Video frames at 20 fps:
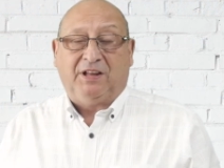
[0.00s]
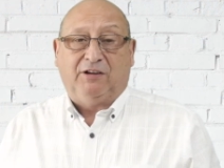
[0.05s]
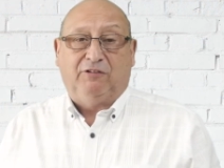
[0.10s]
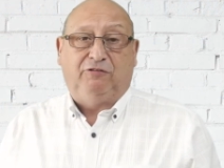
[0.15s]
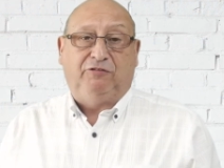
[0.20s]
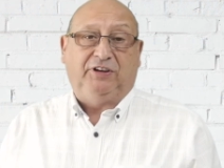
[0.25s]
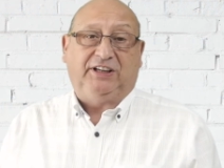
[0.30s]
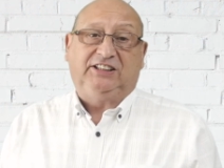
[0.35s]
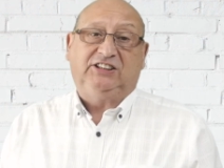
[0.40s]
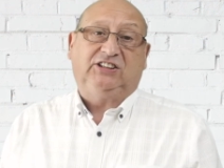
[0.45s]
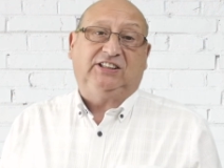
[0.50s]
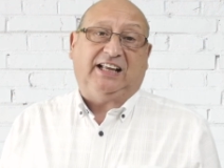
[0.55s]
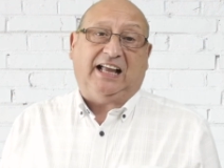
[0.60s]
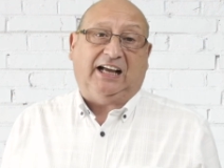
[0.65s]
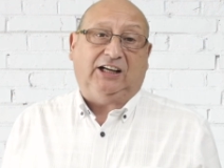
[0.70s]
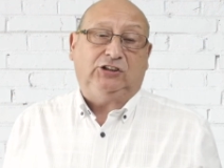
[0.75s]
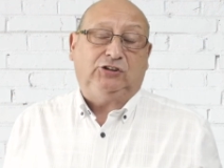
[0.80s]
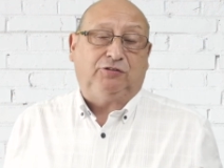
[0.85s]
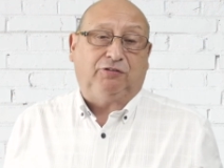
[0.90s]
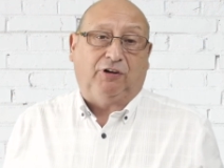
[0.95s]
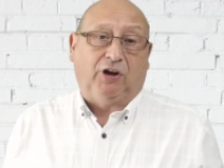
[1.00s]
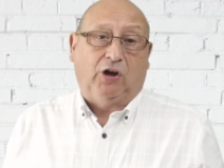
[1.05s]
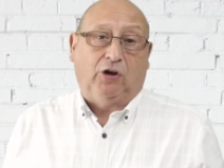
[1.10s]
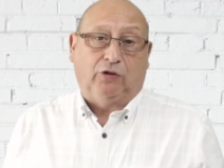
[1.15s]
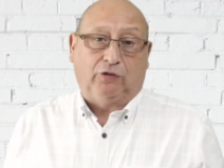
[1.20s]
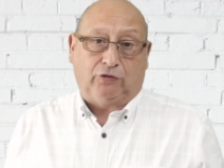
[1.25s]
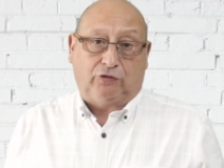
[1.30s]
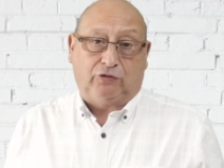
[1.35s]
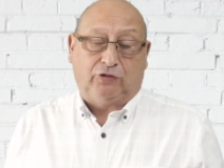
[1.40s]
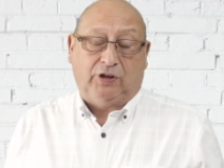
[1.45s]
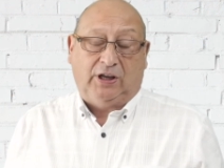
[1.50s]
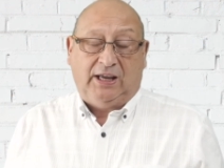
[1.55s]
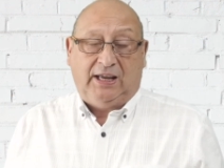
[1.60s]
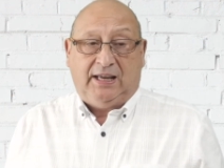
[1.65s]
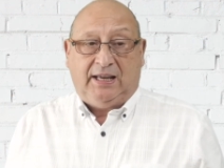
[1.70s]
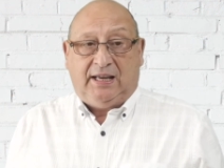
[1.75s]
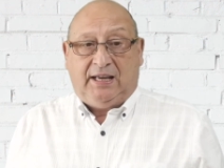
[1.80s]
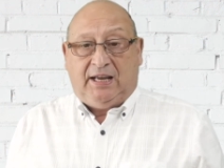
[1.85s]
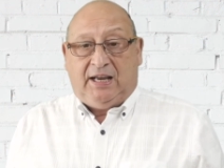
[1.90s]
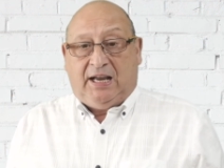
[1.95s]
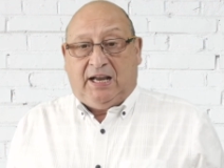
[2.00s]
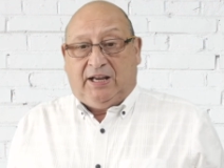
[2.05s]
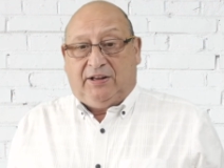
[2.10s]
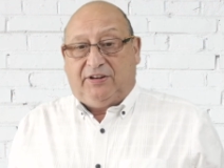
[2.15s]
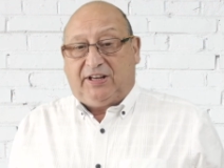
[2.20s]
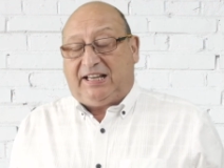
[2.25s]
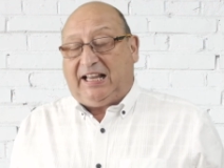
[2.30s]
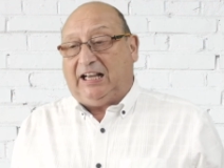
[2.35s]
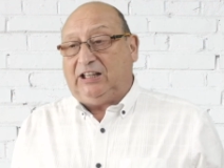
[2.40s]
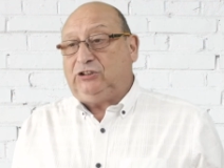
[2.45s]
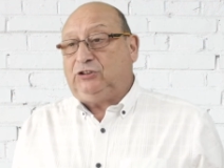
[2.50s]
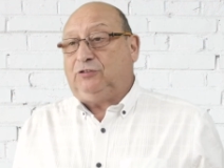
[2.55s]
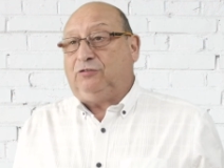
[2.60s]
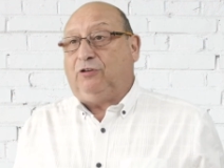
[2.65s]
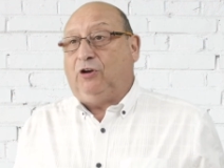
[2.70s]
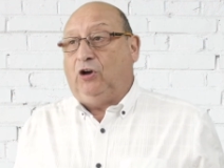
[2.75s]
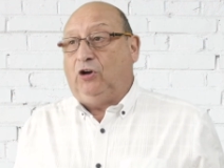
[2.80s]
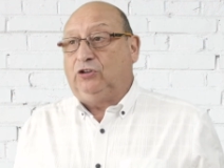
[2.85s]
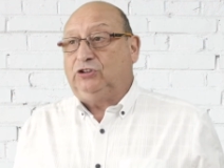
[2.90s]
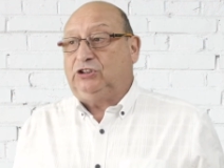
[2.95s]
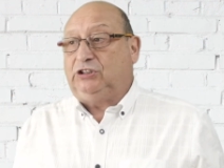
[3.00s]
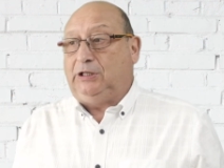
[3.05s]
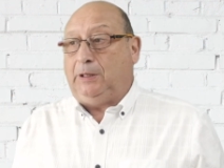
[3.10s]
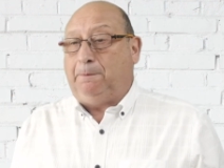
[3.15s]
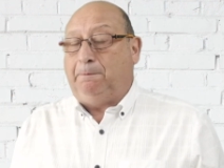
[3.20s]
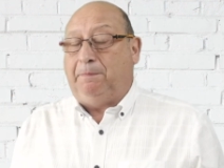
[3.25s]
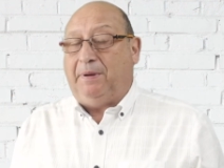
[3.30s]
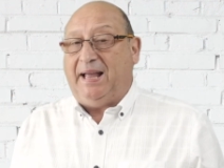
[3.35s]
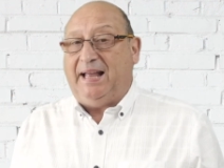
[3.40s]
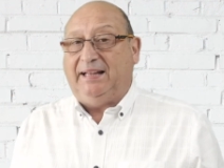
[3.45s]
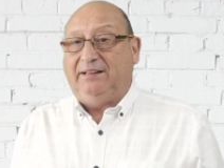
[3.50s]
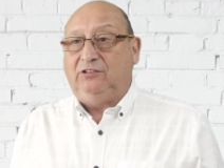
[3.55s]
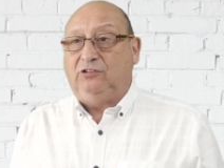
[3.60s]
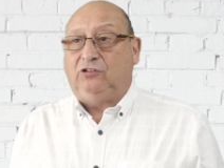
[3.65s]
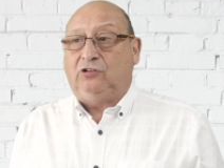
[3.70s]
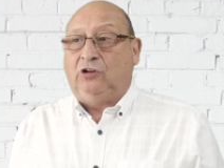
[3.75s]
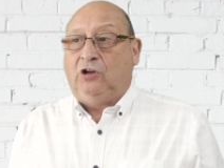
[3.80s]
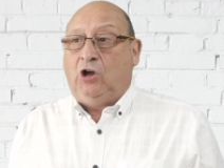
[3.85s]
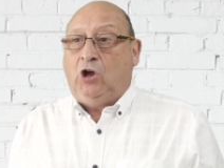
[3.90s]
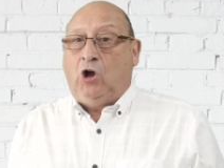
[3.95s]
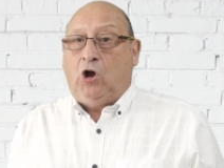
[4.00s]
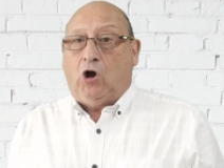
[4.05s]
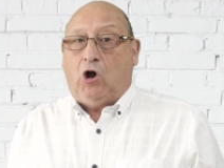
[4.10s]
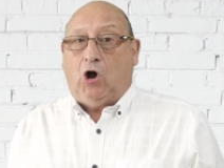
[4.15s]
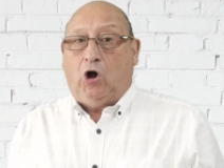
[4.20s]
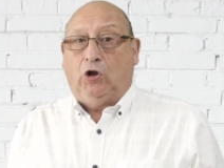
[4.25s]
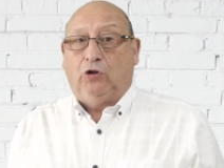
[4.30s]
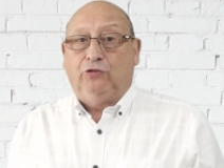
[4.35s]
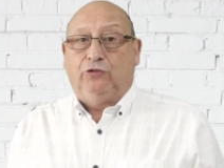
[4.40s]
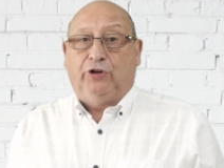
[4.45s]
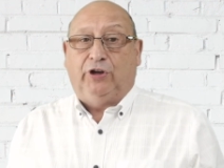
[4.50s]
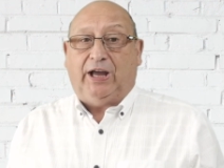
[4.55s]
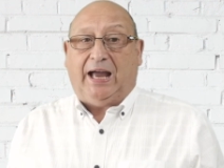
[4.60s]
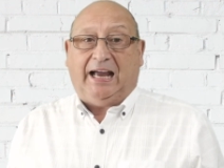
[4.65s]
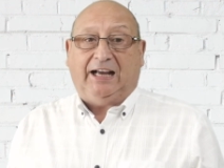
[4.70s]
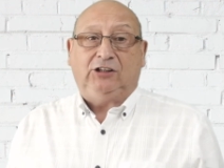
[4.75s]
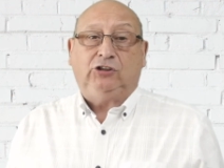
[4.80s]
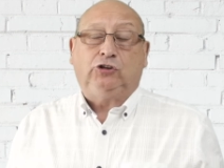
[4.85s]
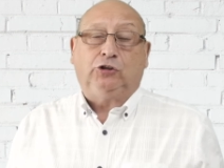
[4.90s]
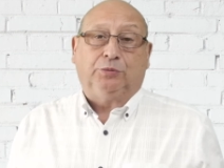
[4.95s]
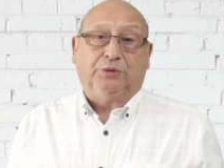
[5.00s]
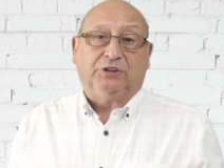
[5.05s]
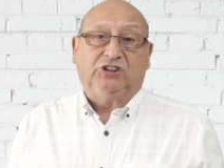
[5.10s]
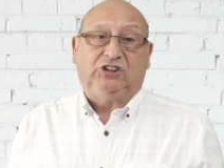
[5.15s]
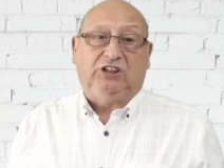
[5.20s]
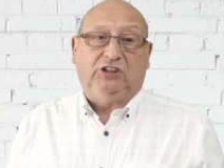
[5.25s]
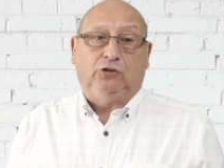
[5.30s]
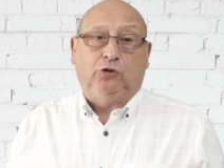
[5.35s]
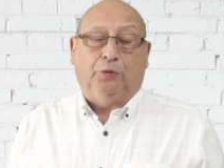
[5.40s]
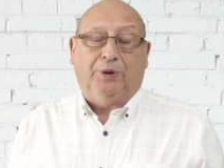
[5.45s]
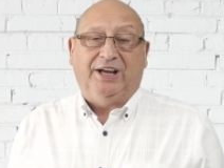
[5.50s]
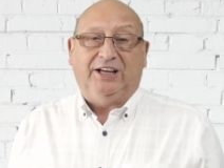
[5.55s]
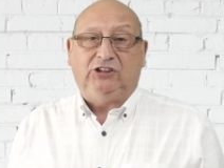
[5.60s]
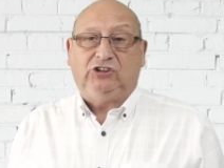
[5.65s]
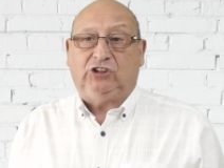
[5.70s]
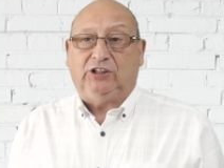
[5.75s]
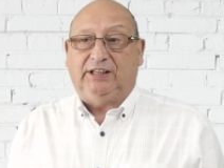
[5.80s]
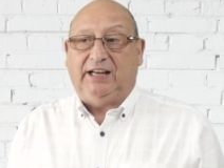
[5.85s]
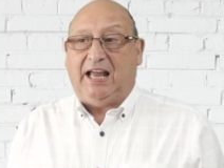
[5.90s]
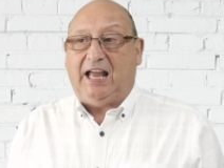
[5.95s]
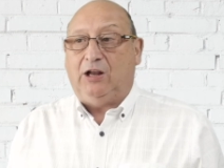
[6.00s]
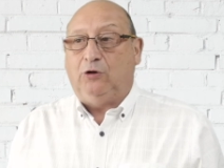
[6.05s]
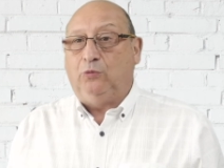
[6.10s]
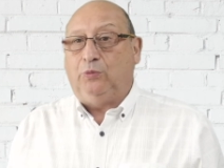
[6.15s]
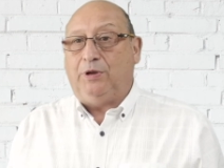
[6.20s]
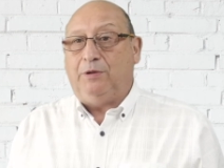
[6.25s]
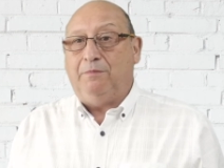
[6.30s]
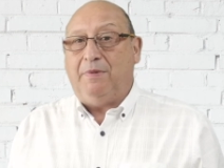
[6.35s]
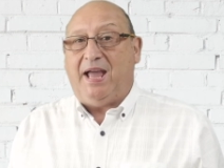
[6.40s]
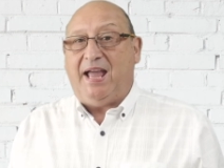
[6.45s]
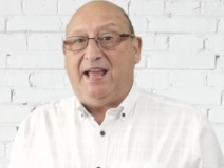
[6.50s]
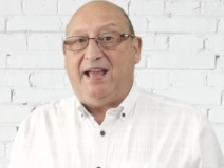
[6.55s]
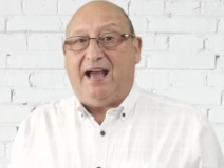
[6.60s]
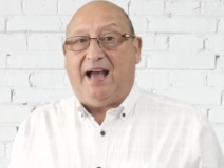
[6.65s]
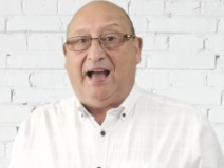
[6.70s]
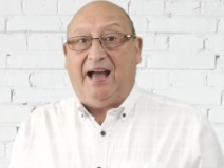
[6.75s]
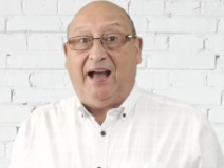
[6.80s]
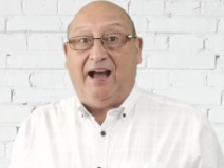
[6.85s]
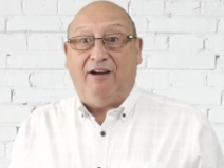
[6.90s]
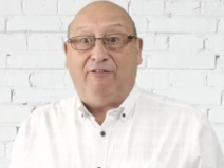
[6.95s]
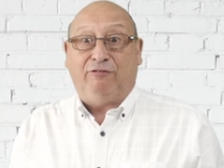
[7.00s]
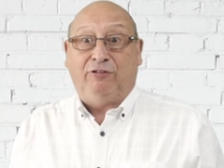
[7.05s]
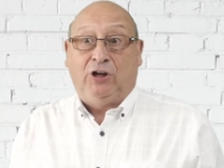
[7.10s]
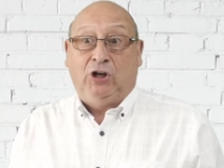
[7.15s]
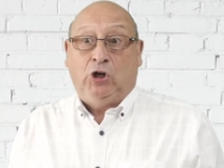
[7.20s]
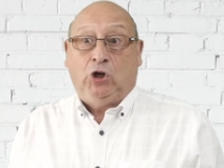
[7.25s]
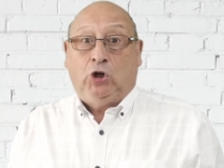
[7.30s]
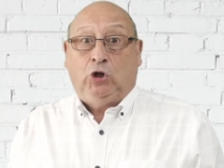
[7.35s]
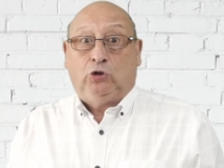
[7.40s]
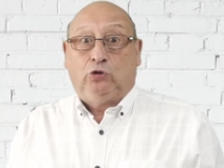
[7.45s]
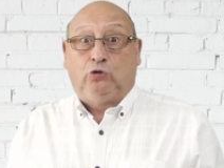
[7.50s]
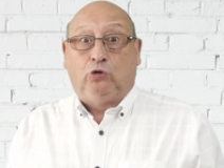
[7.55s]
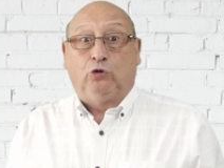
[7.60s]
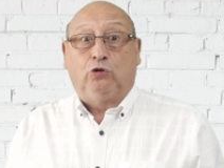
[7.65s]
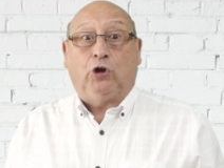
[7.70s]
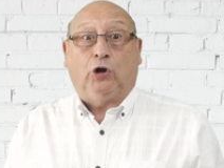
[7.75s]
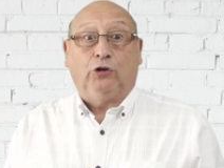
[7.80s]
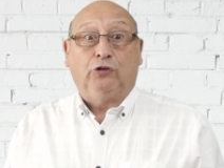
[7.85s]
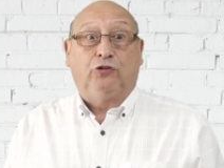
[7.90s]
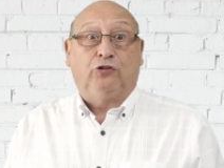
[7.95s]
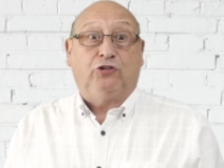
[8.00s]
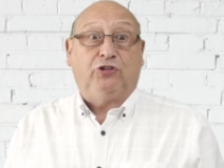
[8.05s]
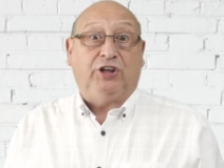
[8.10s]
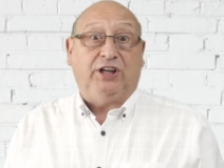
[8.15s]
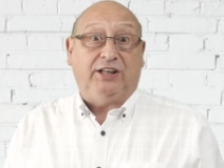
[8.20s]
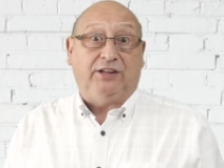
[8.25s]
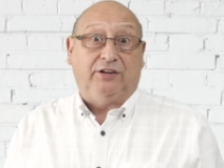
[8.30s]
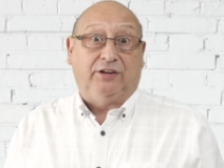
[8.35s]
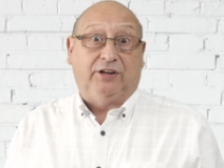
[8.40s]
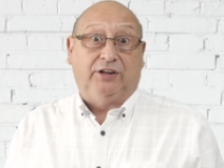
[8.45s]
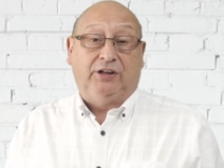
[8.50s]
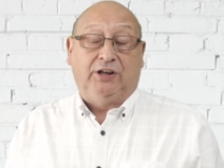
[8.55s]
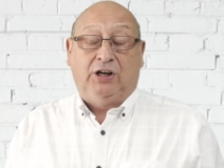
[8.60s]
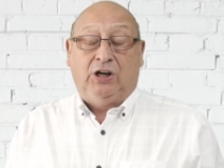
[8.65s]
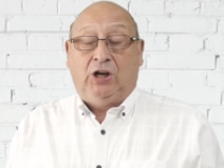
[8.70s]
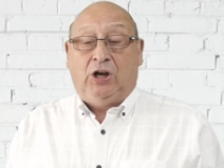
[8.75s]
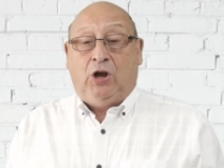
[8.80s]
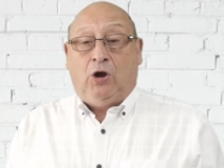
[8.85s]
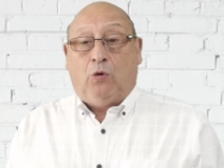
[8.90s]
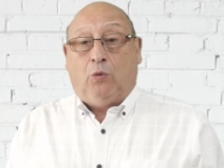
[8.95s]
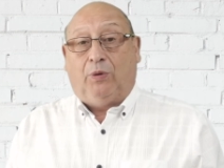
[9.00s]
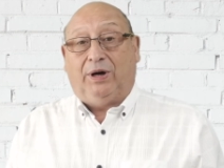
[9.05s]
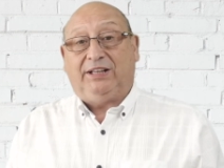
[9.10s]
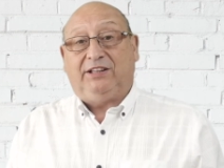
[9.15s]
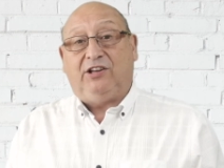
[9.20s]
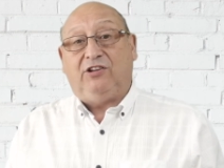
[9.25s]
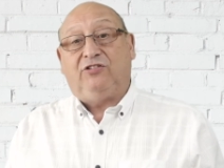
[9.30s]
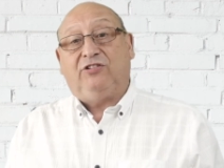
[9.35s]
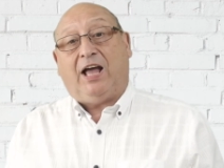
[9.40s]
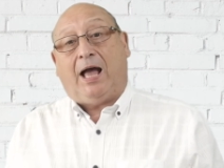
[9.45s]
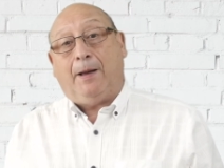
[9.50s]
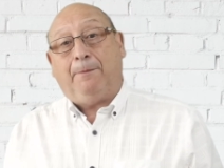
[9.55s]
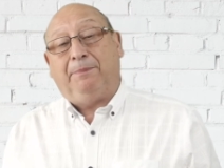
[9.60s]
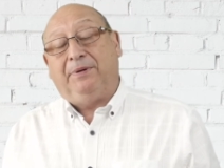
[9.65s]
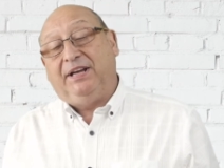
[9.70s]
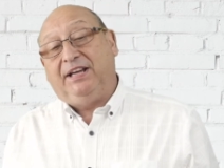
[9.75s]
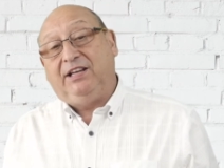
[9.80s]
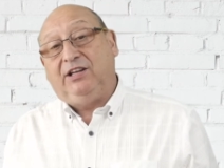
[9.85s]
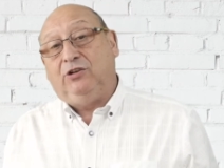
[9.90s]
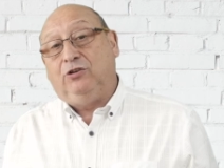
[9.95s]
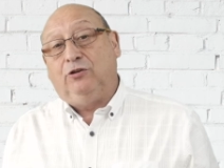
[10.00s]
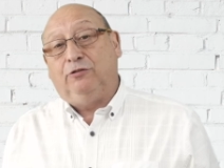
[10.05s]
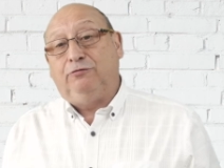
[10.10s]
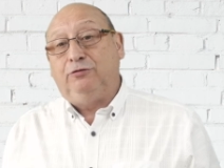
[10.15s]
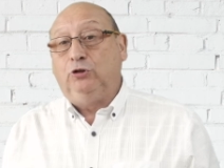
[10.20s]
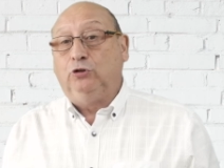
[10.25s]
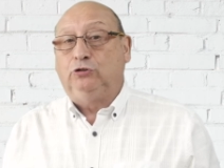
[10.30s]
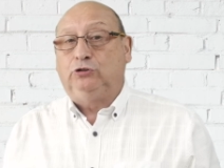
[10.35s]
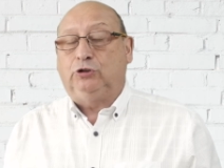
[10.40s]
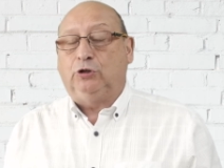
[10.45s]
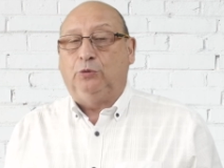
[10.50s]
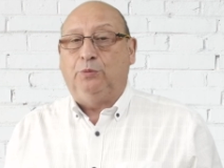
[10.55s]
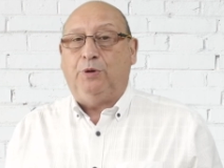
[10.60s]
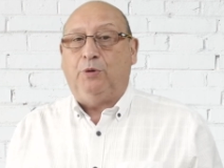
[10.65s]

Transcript: fixed cash flows. The cash flows depend on the actual situation, and we may have to consider what is happening in the future.